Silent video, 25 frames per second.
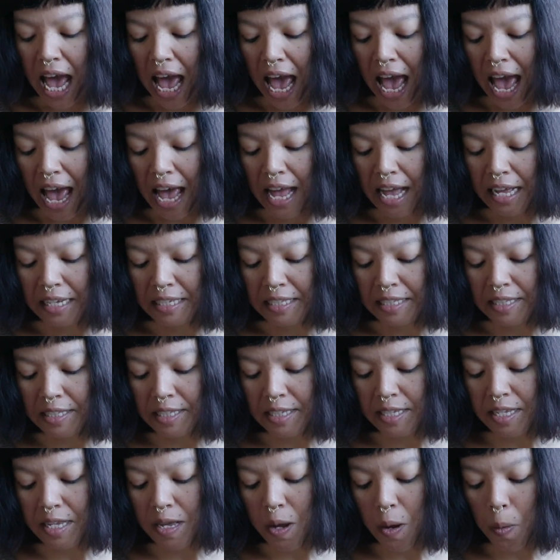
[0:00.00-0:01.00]

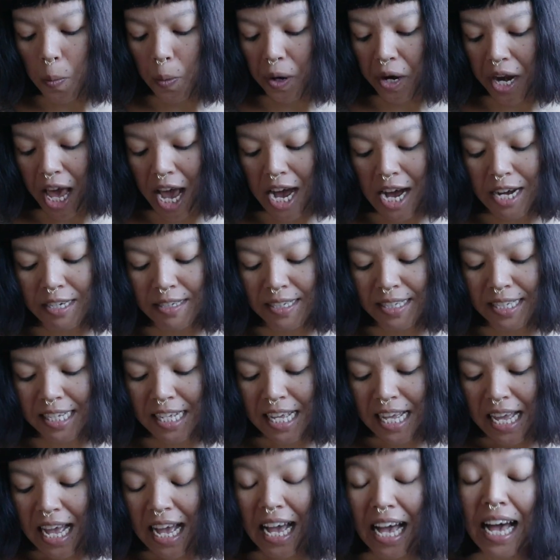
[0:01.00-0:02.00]
And what else?
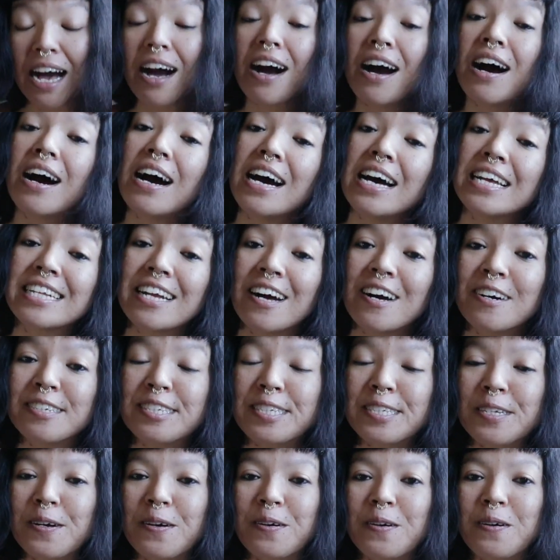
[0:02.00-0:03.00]
And
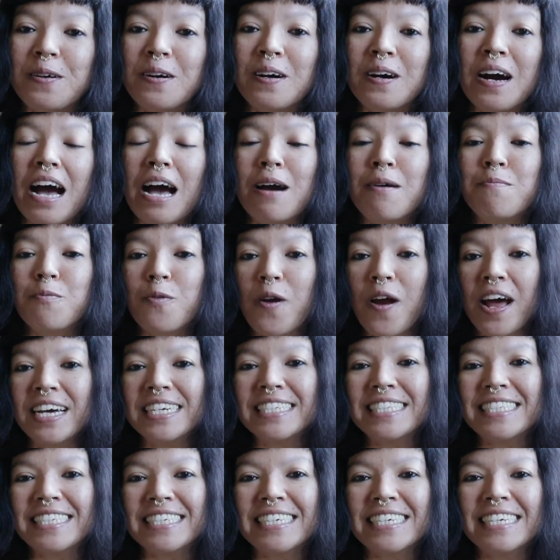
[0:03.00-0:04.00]
also I'm
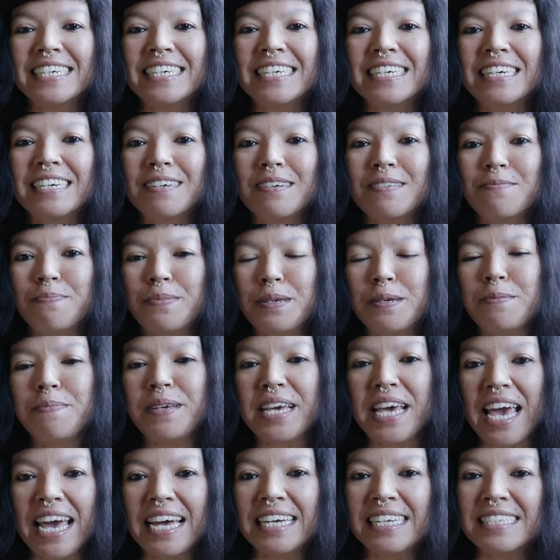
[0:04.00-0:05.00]
writing
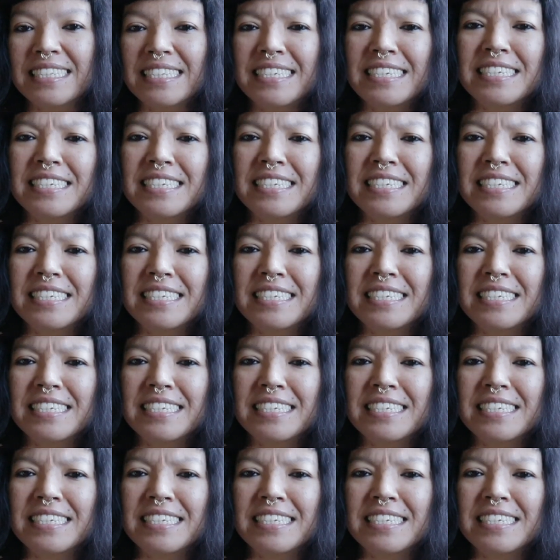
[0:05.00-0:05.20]
BBS.